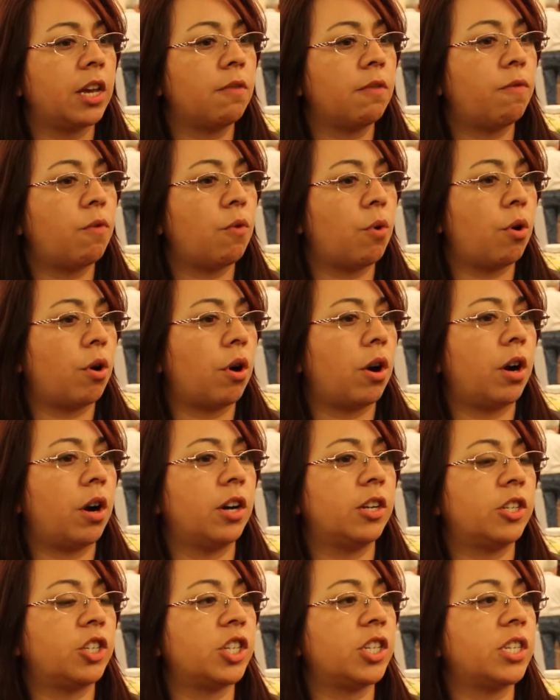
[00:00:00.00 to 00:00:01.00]

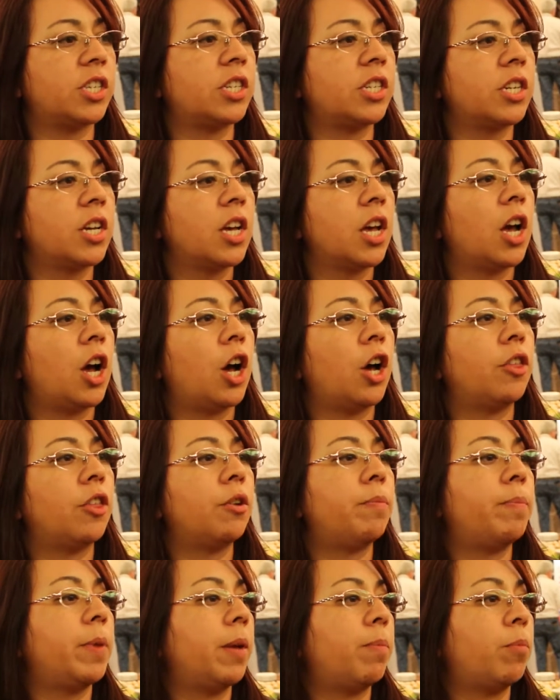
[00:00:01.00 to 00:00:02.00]
for just
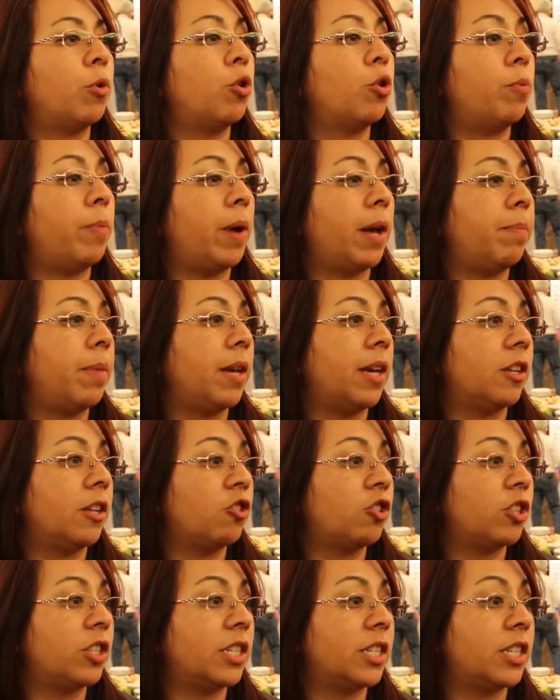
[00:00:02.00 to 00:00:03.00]
other people who might be
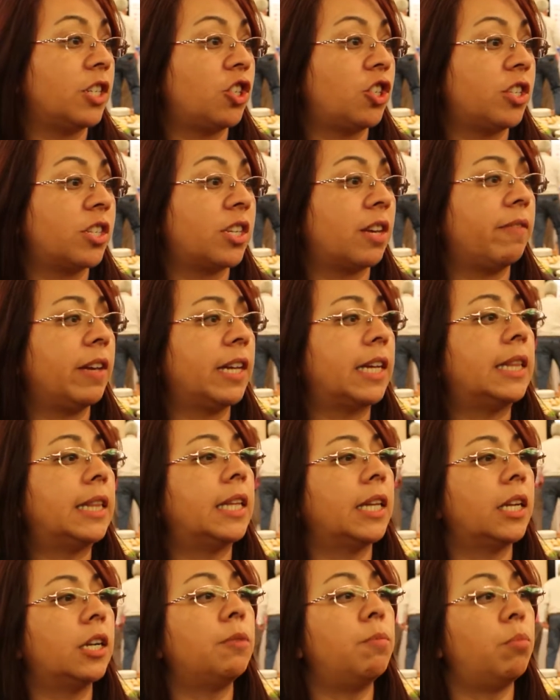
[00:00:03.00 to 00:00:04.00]
interested in just giving a
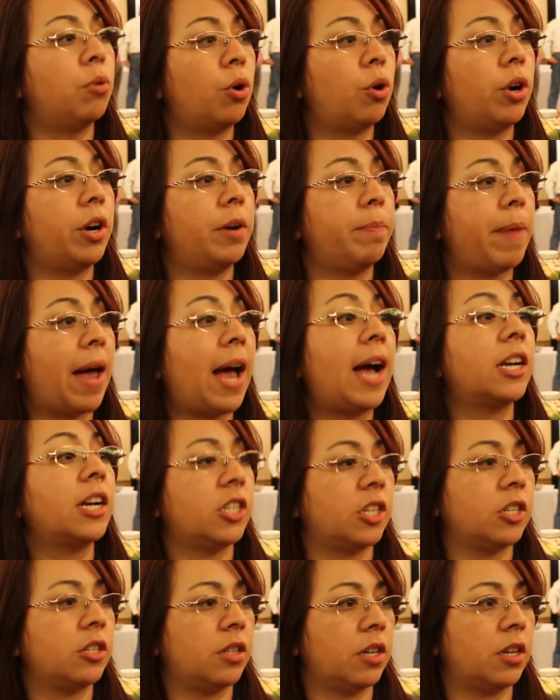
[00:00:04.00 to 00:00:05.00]
little more
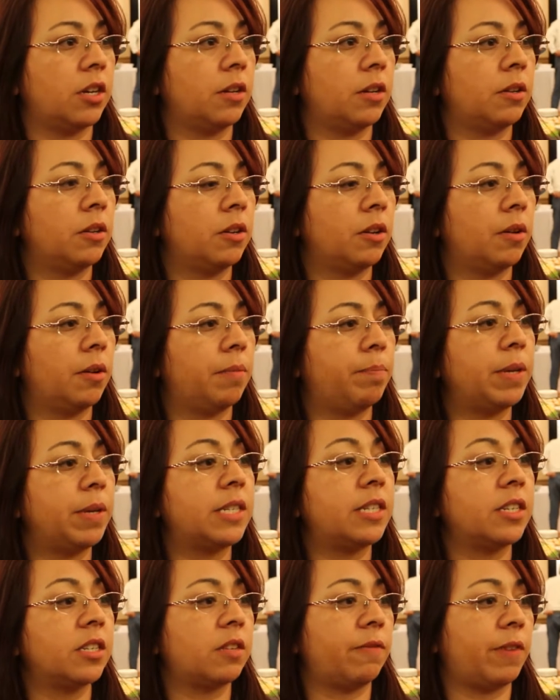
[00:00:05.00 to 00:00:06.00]
back to the
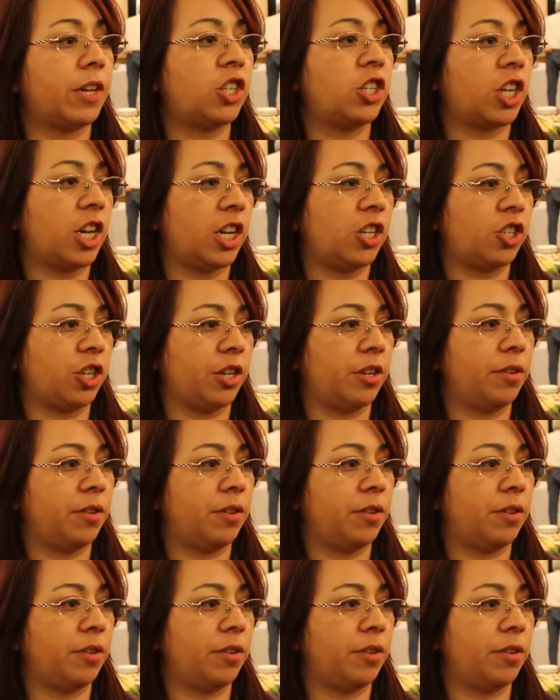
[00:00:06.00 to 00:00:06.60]
business of education.